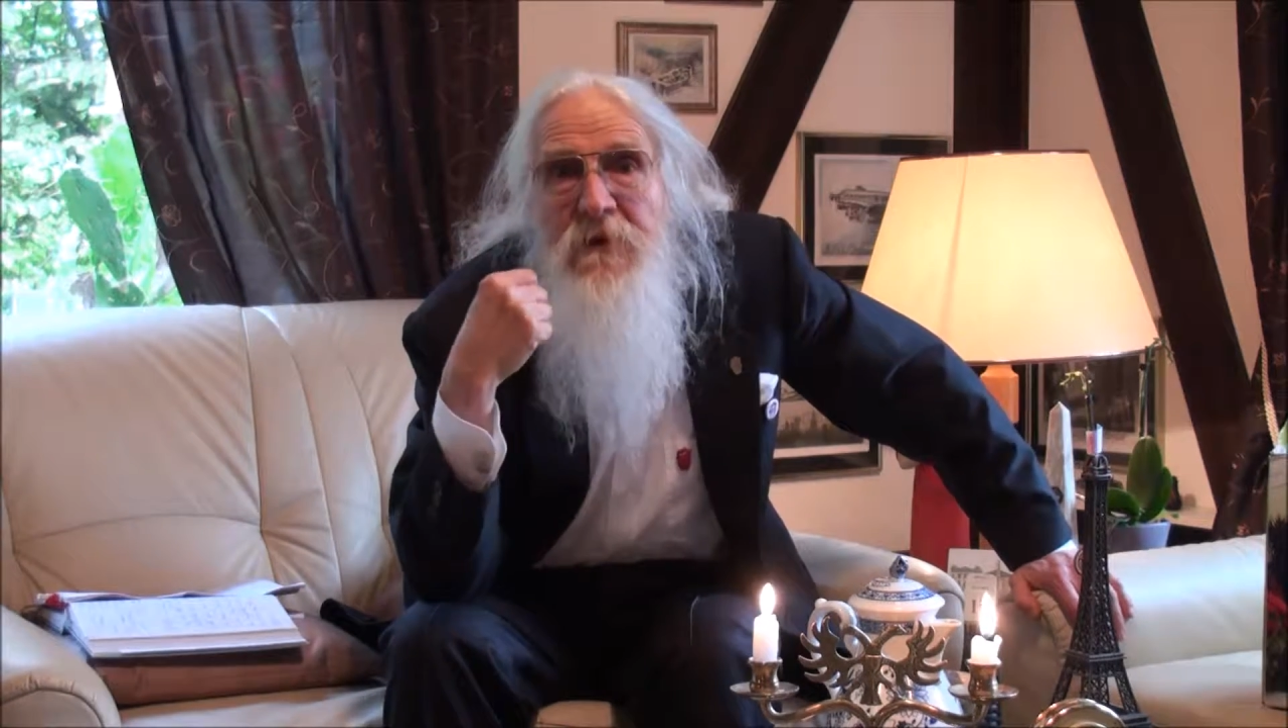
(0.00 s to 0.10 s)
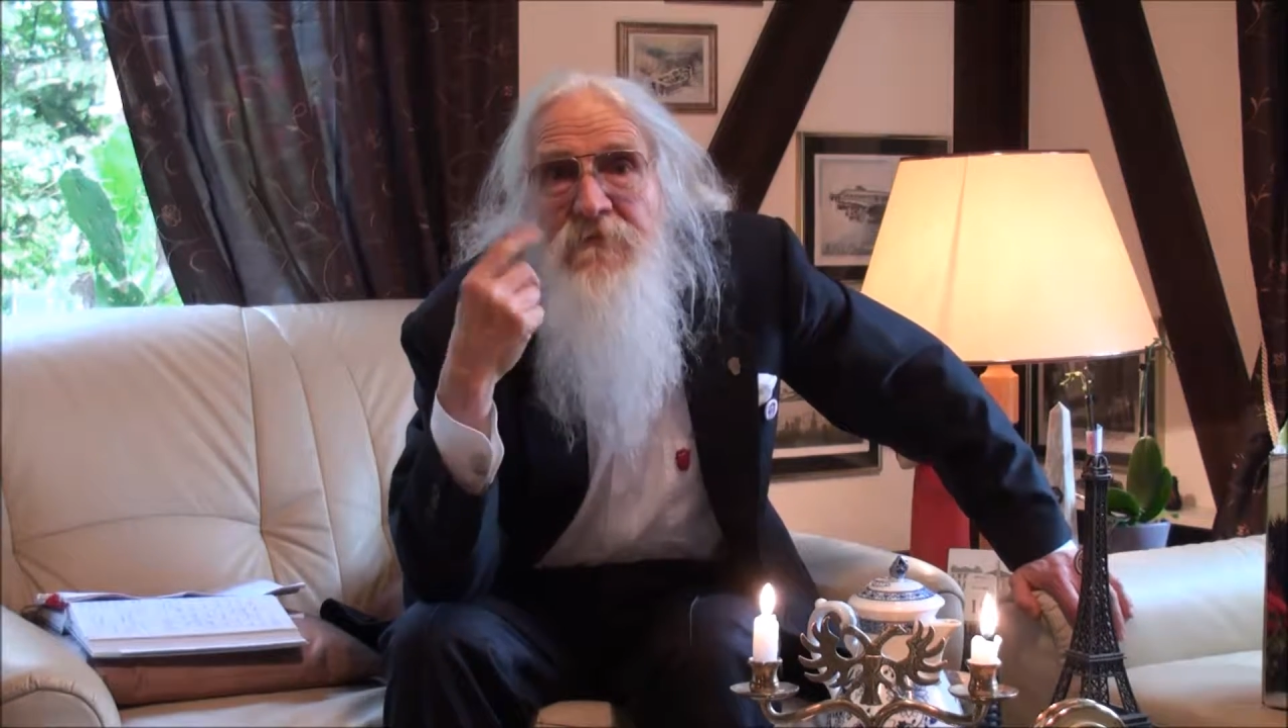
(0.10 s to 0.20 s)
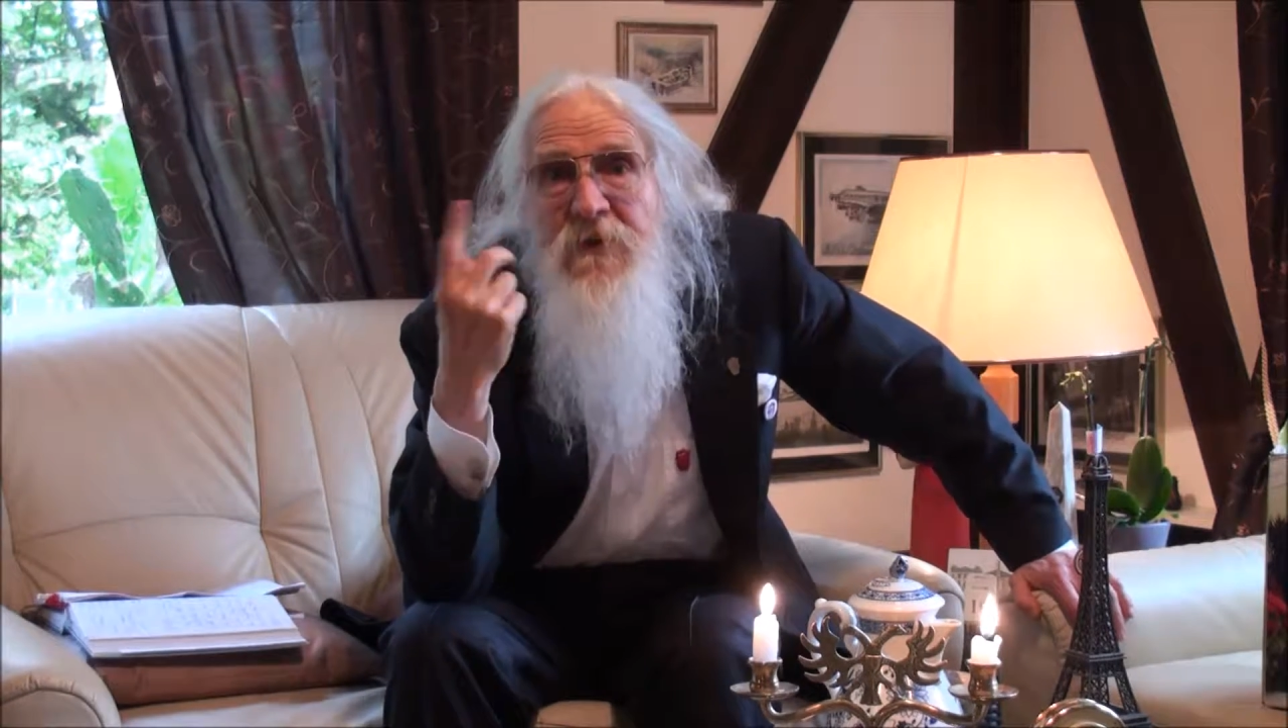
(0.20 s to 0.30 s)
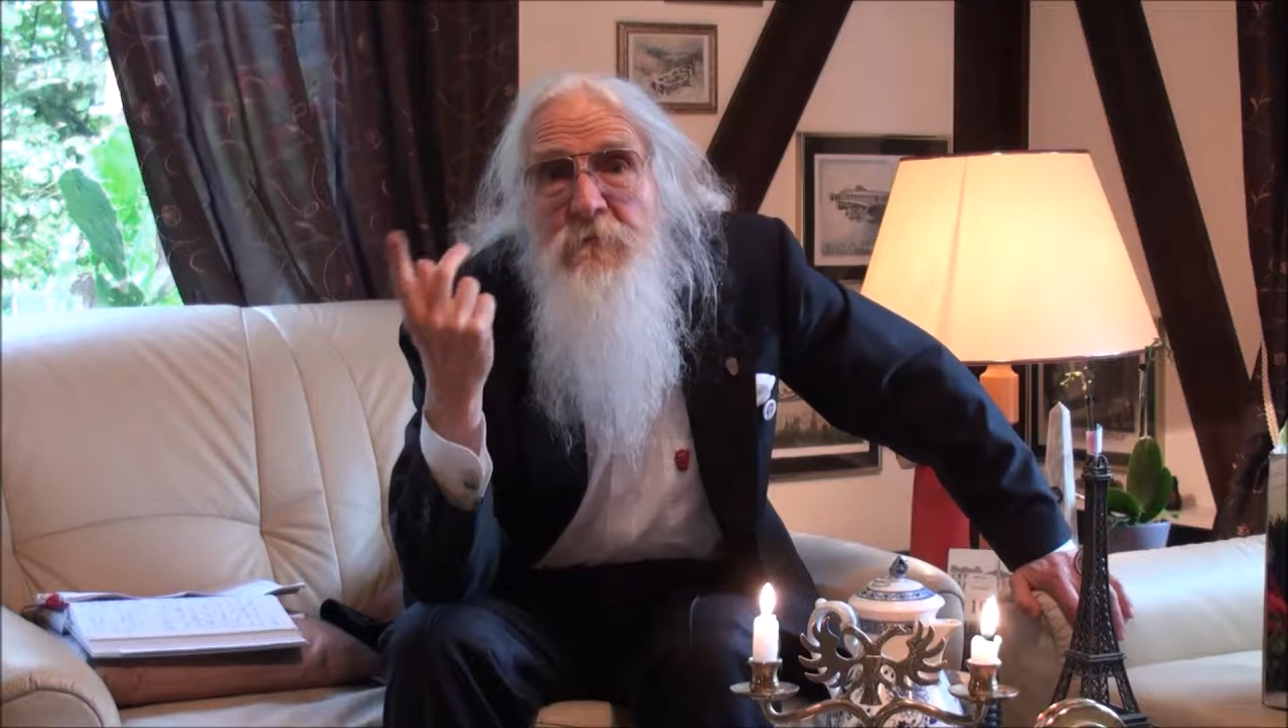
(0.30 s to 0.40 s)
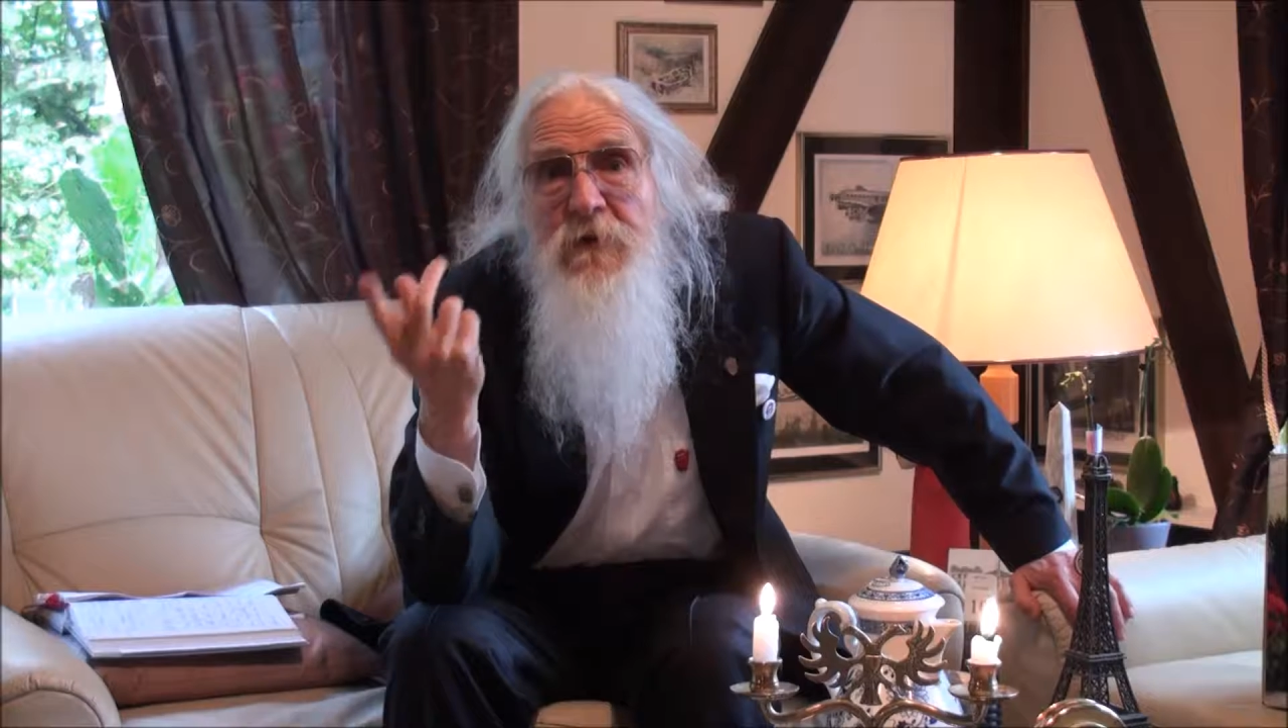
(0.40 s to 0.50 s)
and
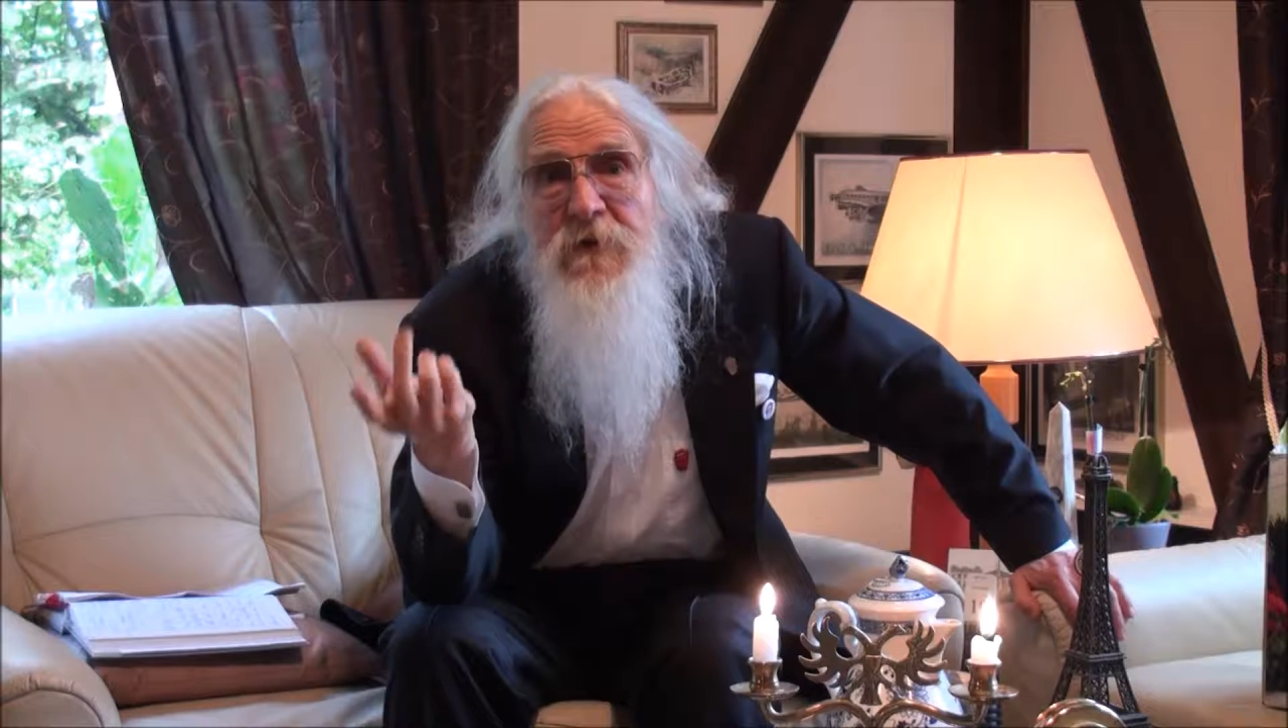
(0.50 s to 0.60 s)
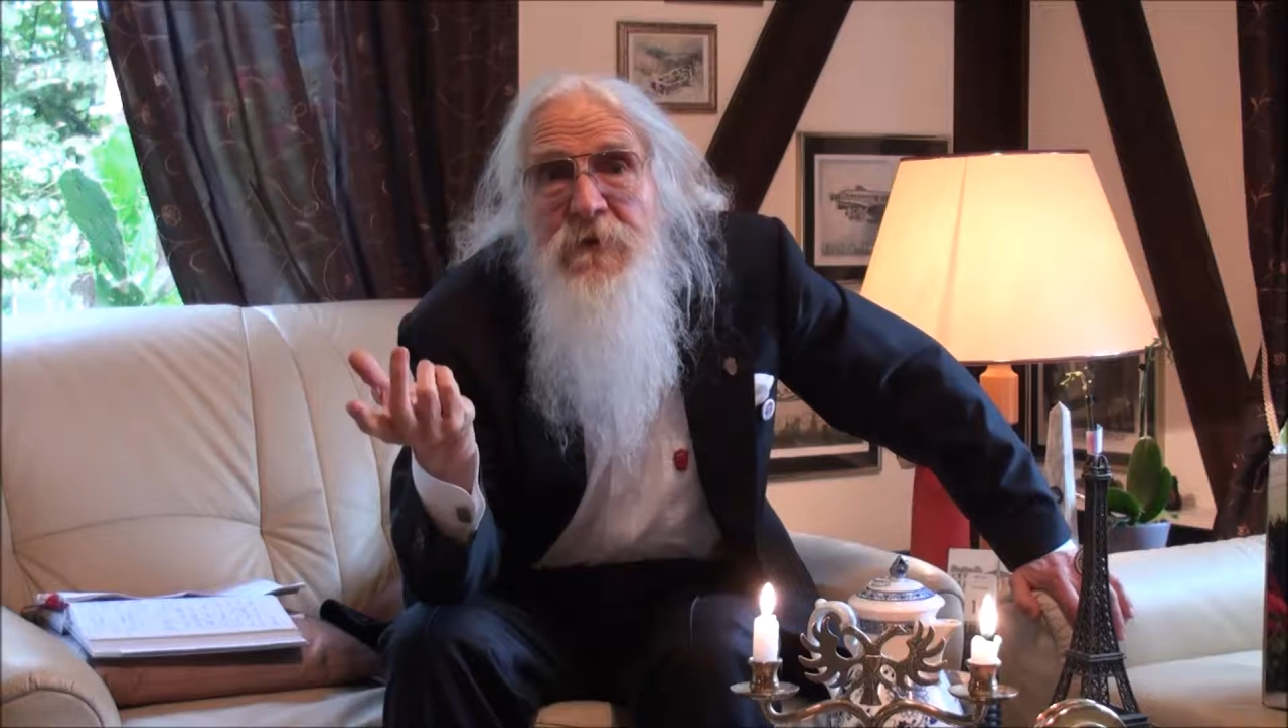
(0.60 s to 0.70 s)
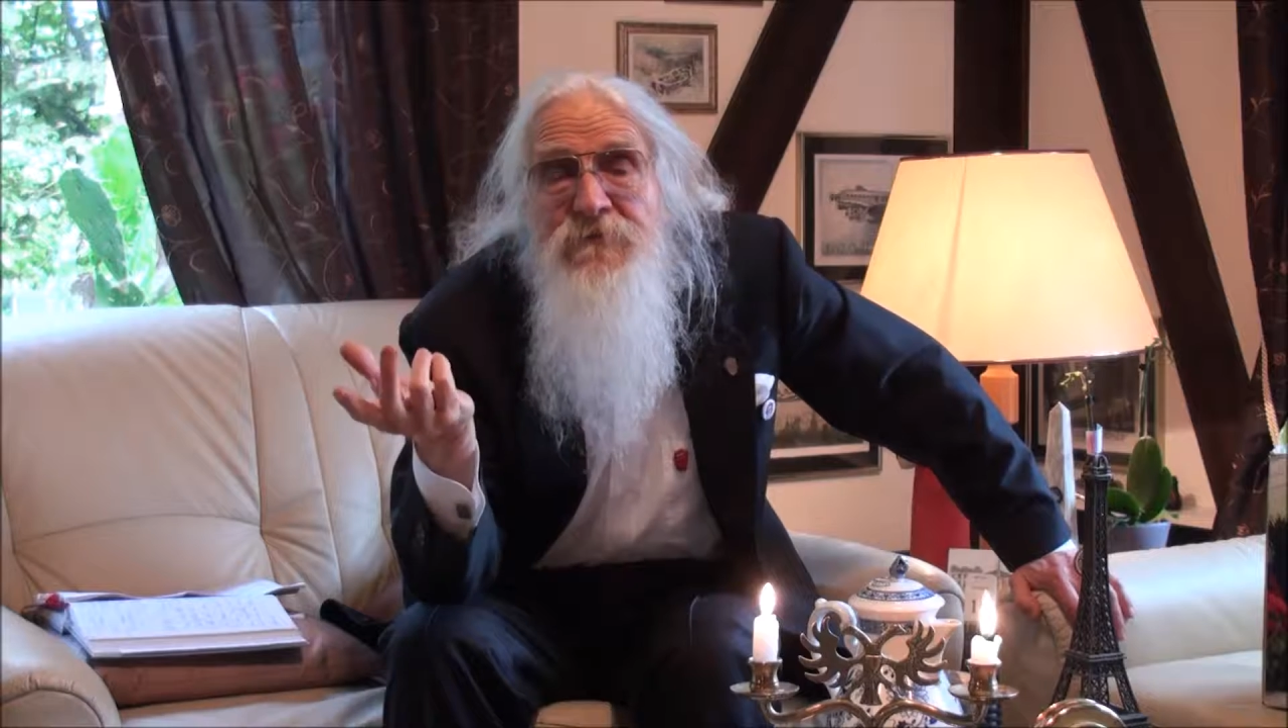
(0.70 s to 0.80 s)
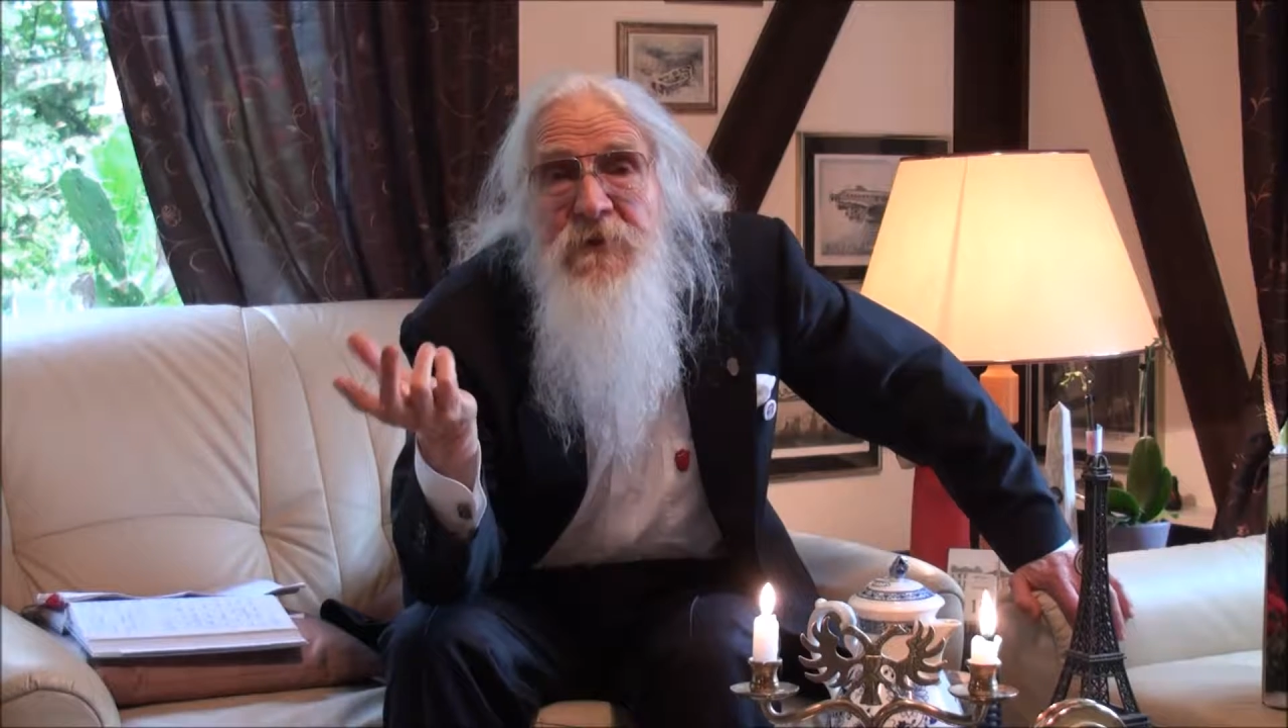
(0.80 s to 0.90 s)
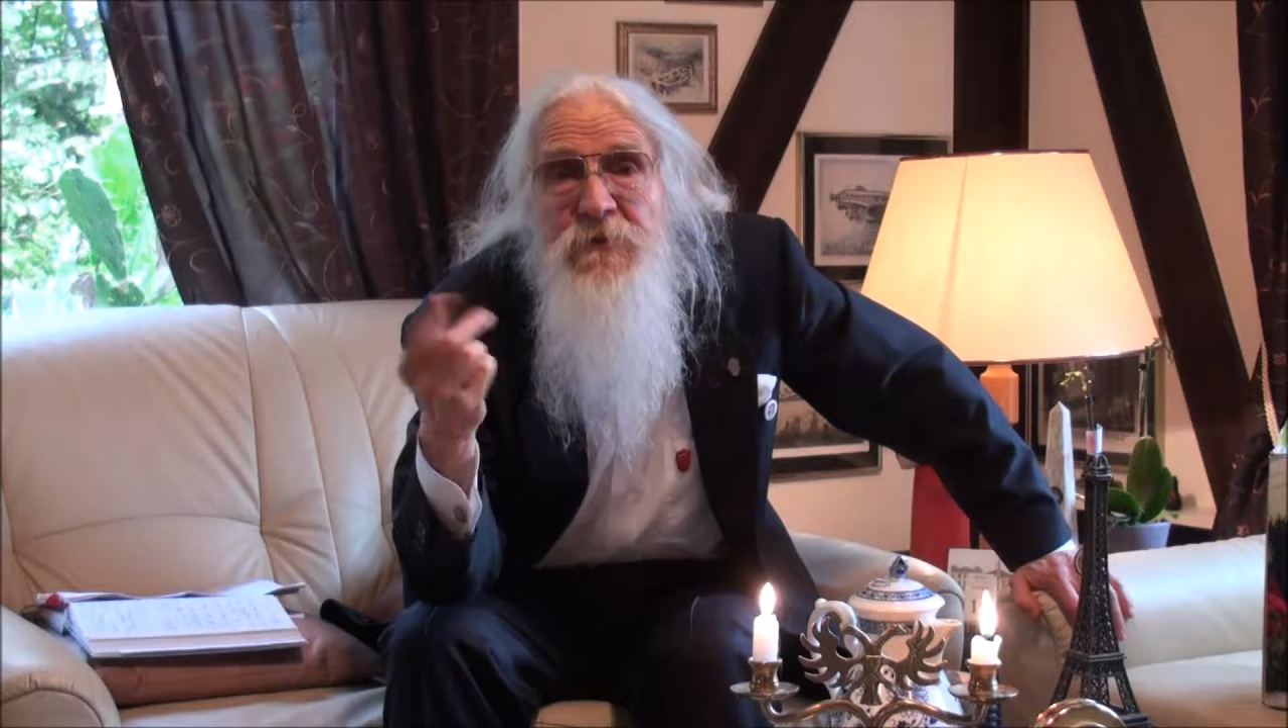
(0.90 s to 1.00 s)
they
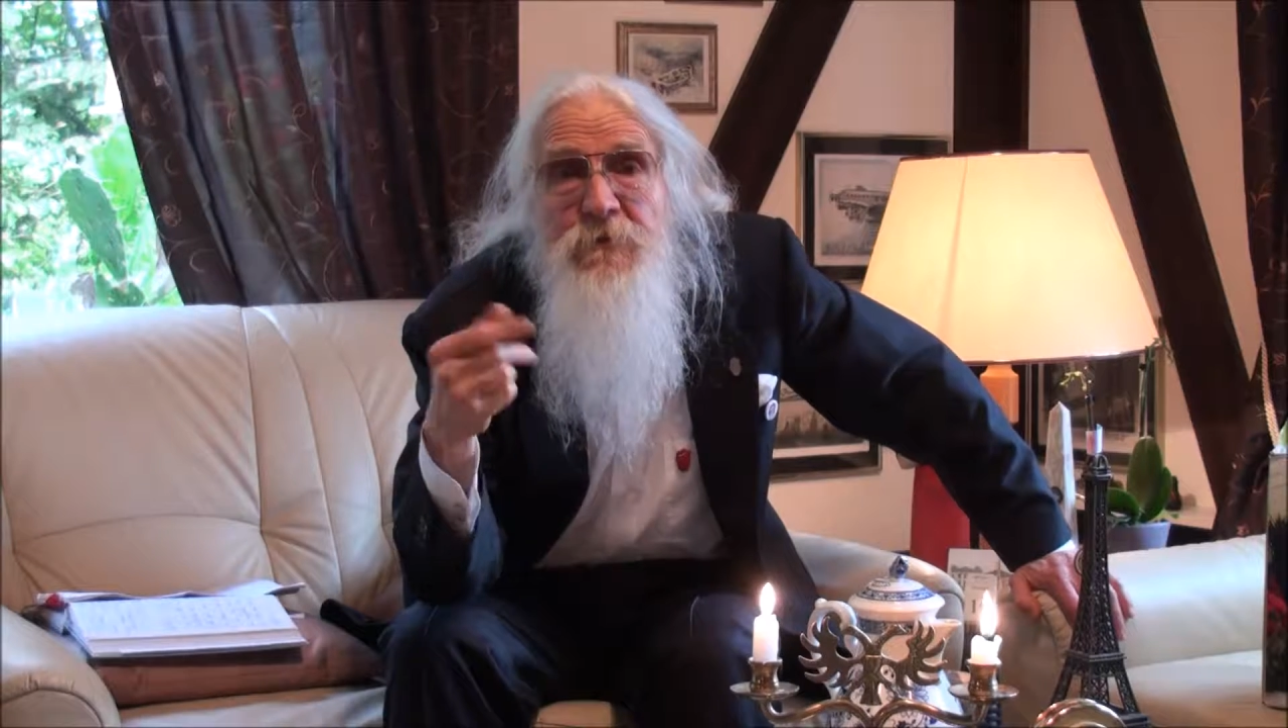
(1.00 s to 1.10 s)
believe they're